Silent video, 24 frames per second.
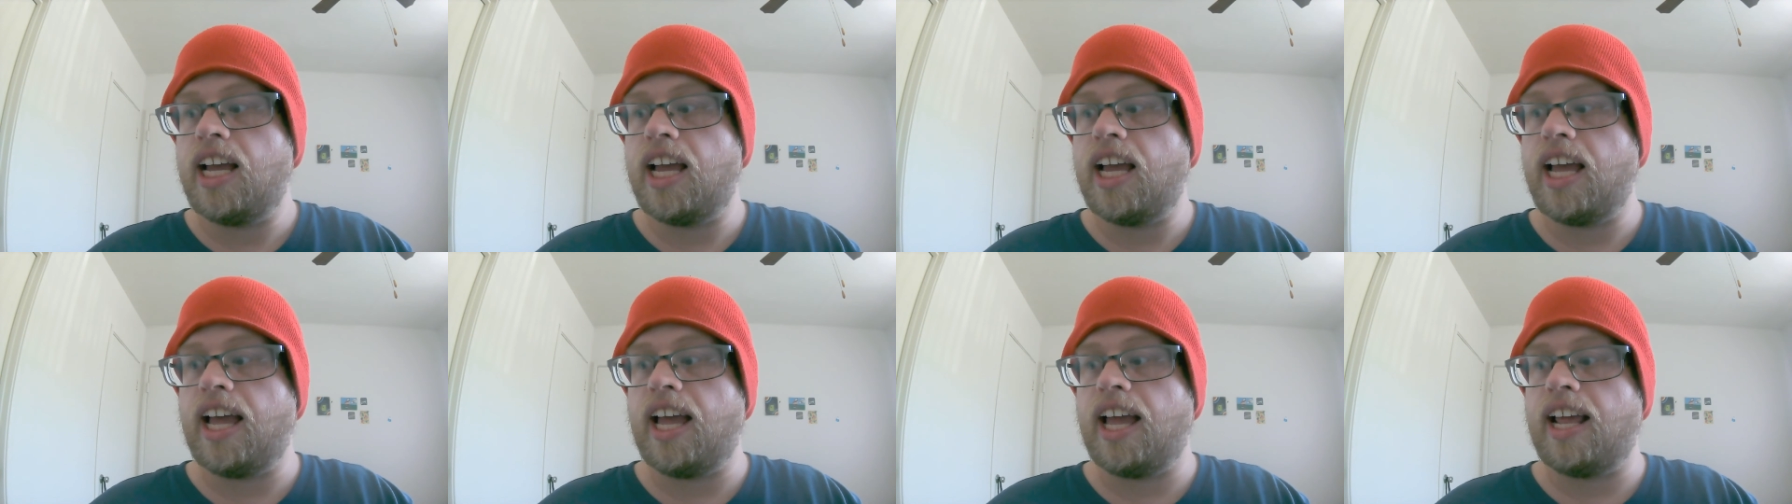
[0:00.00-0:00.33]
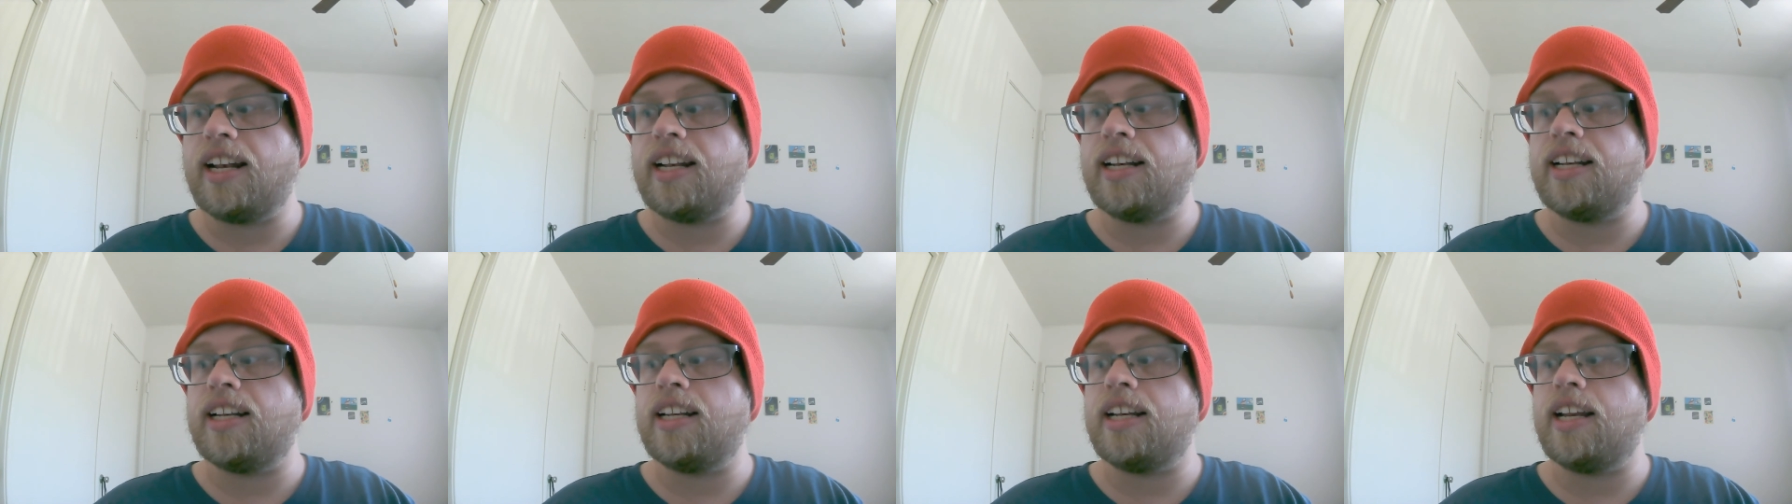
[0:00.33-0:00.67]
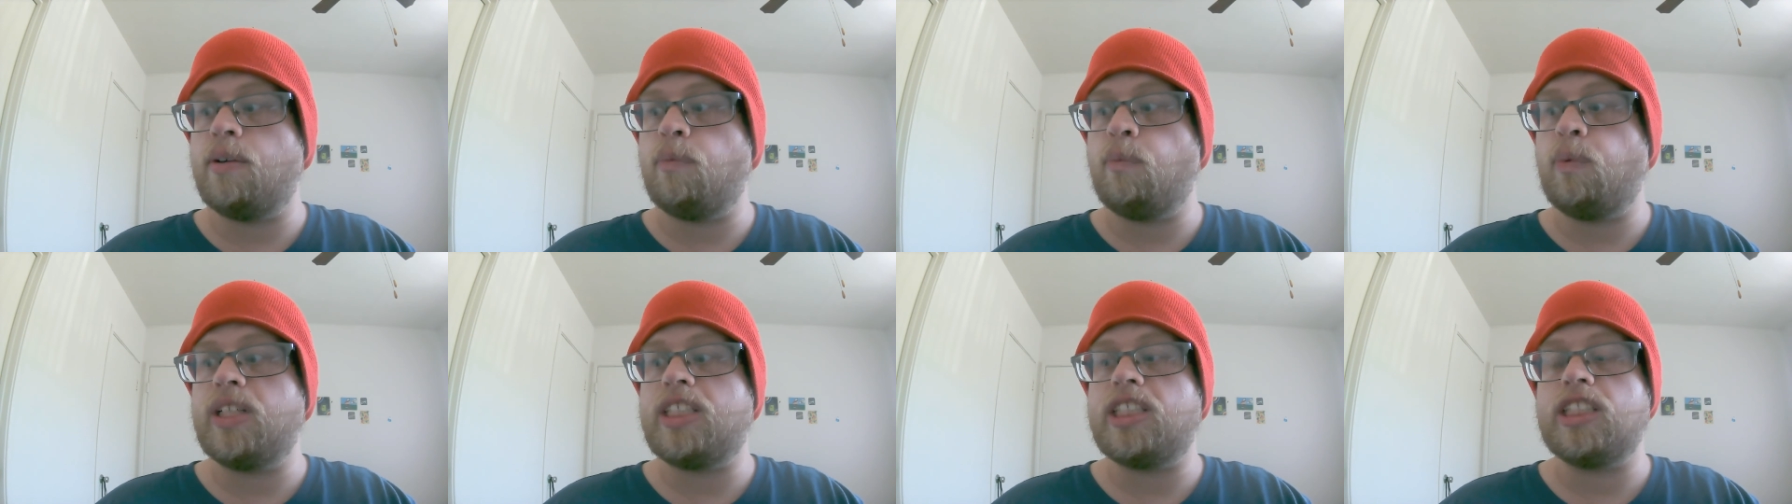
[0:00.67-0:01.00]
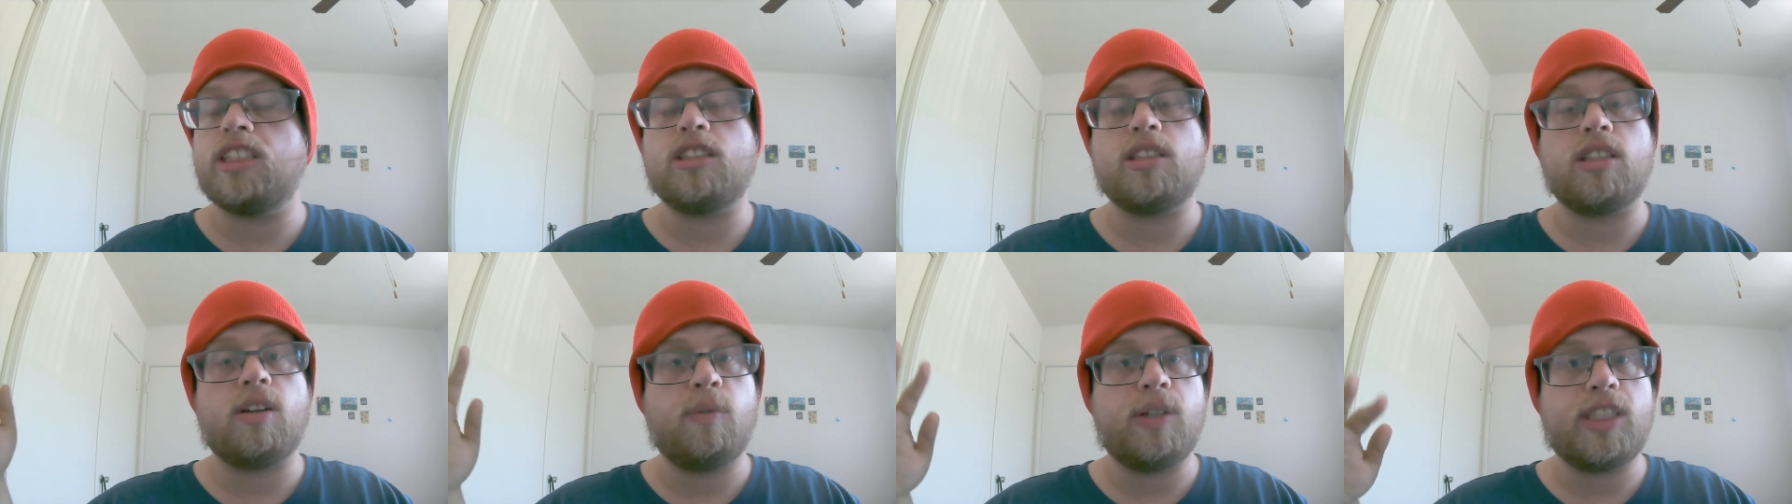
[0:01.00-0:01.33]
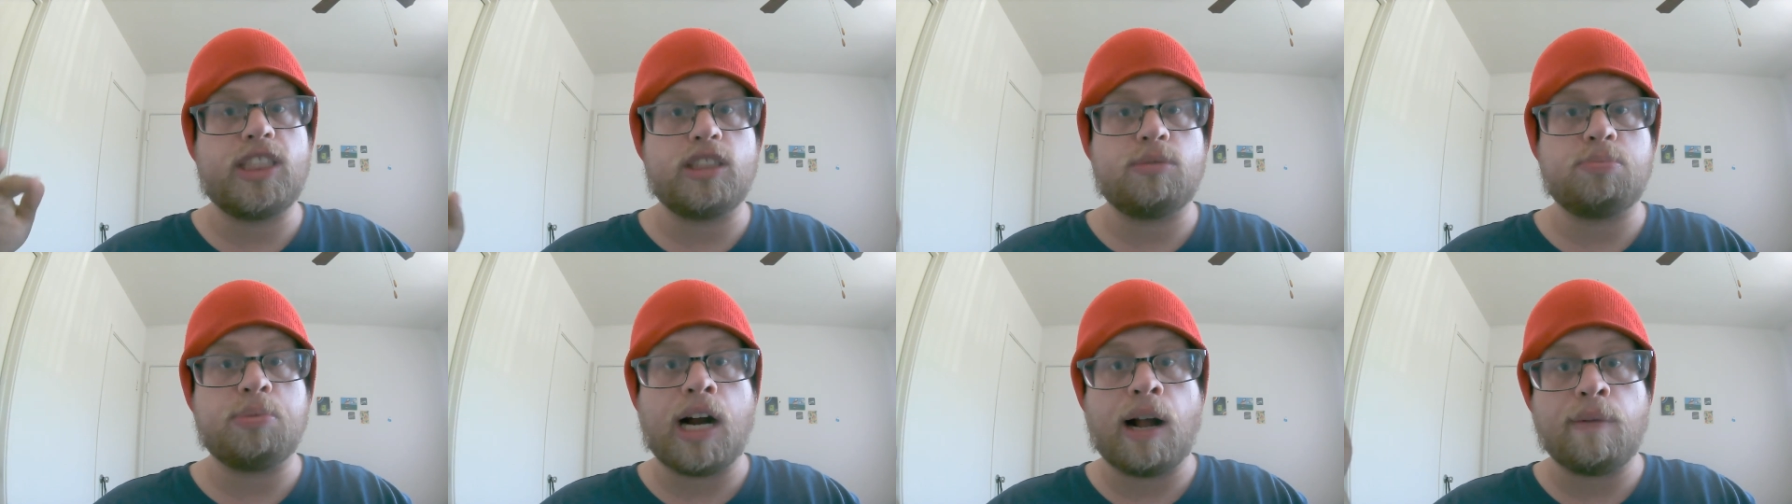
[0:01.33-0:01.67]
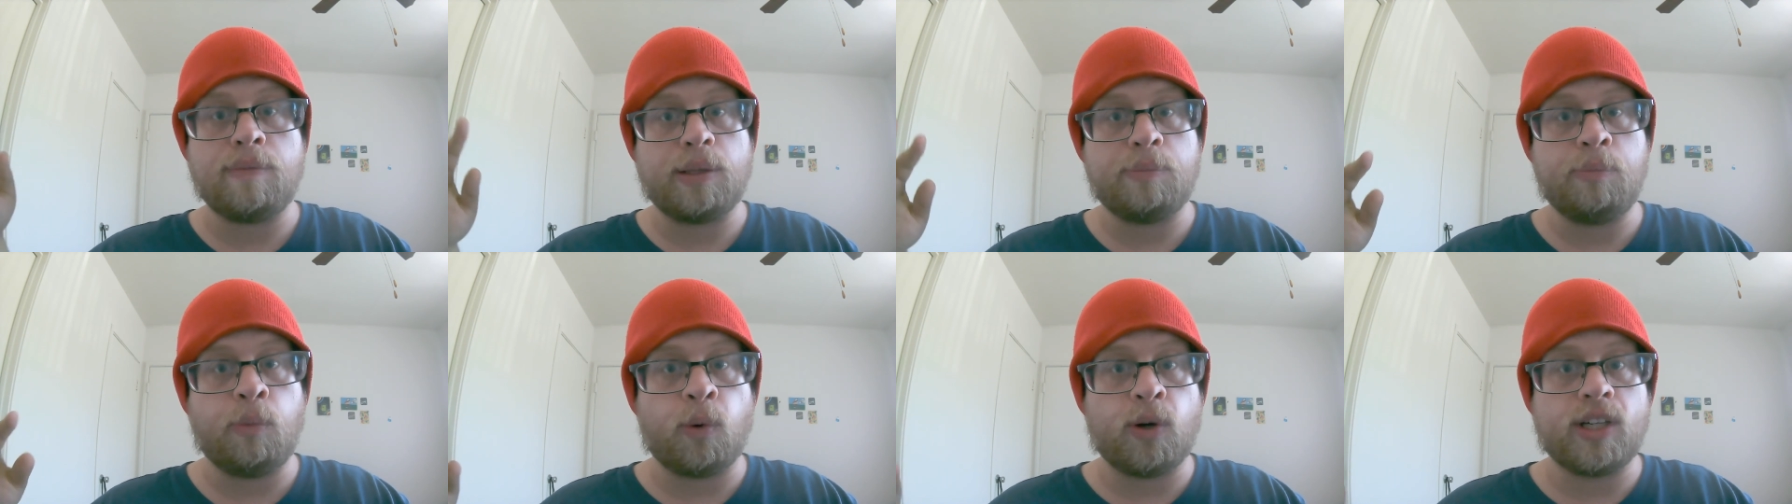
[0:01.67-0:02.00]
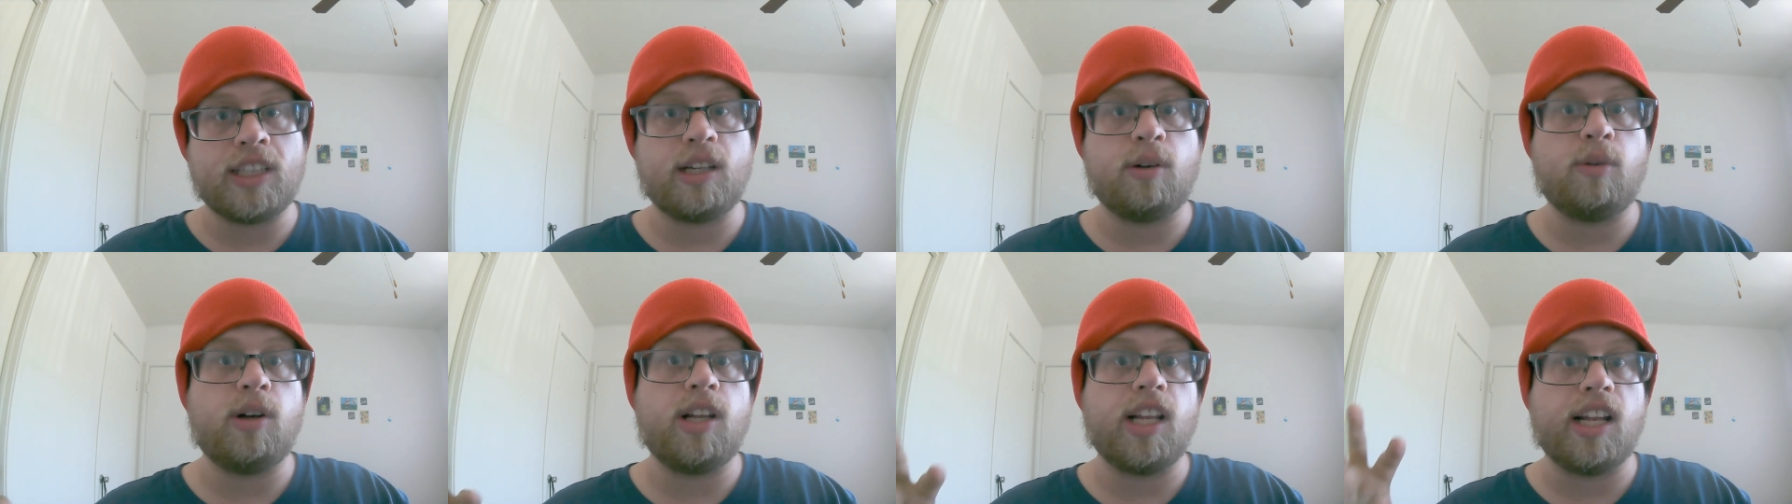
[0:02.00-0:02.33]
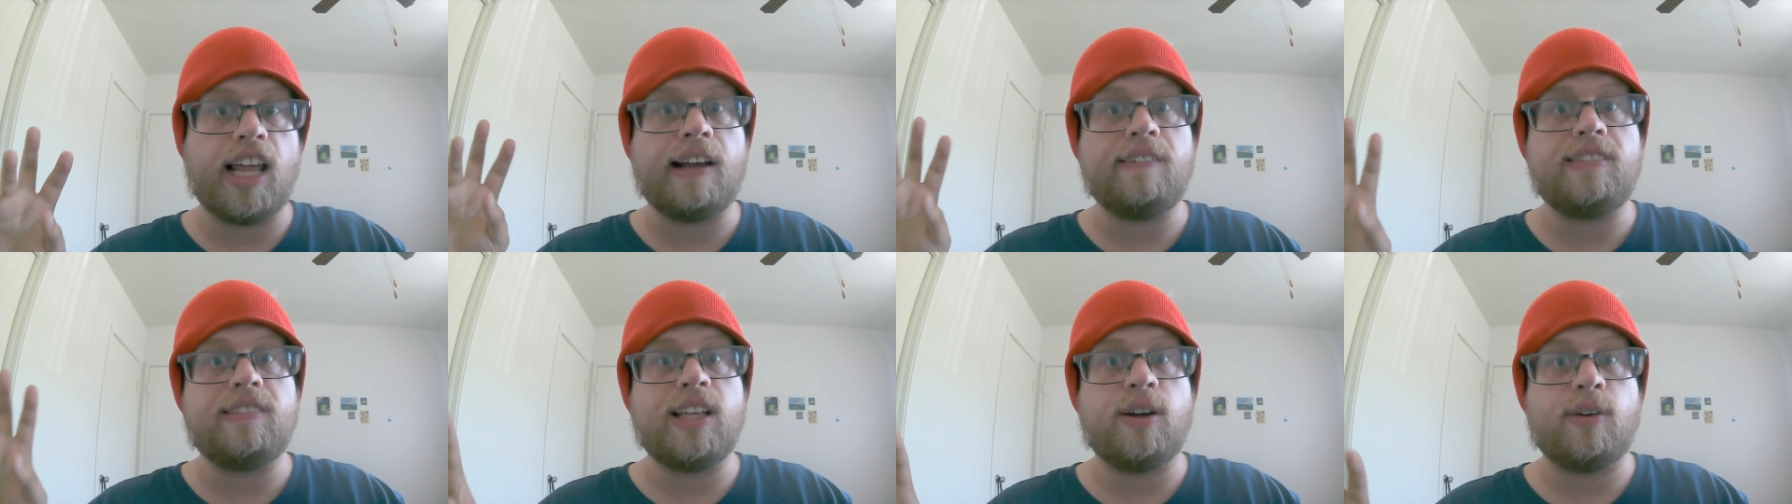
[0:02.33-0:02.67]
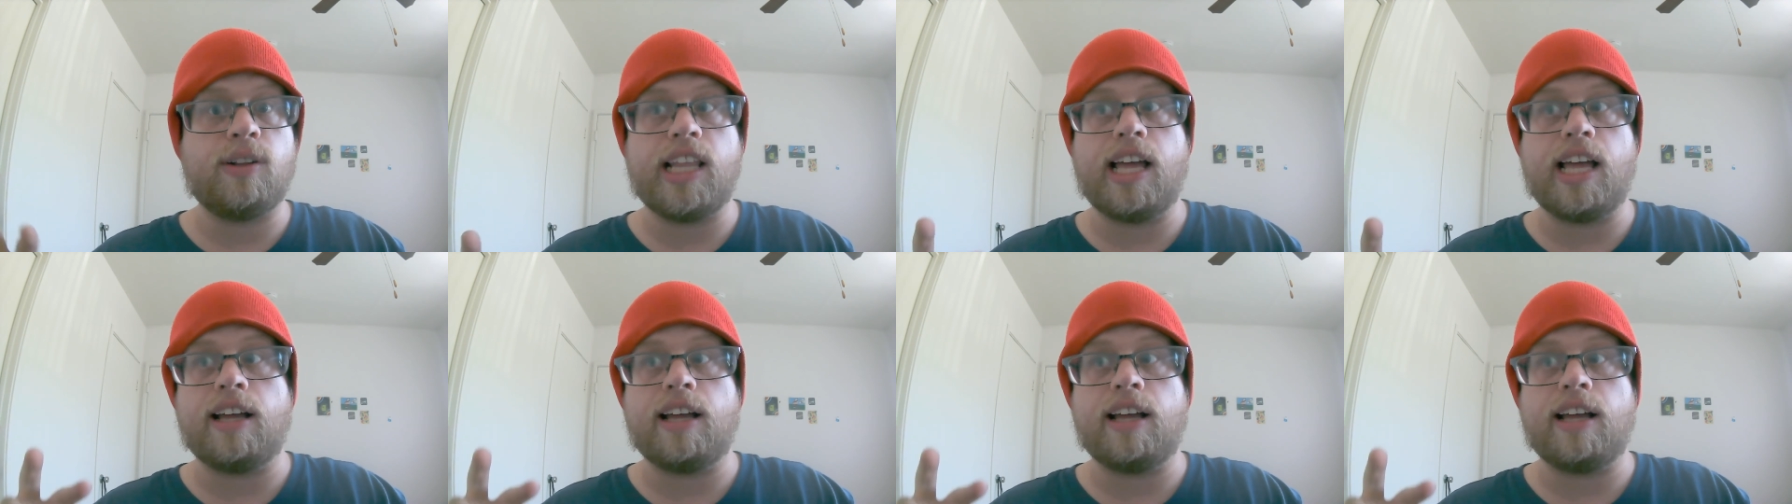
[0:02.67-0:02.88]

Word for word: and which is which is probably more than the life that,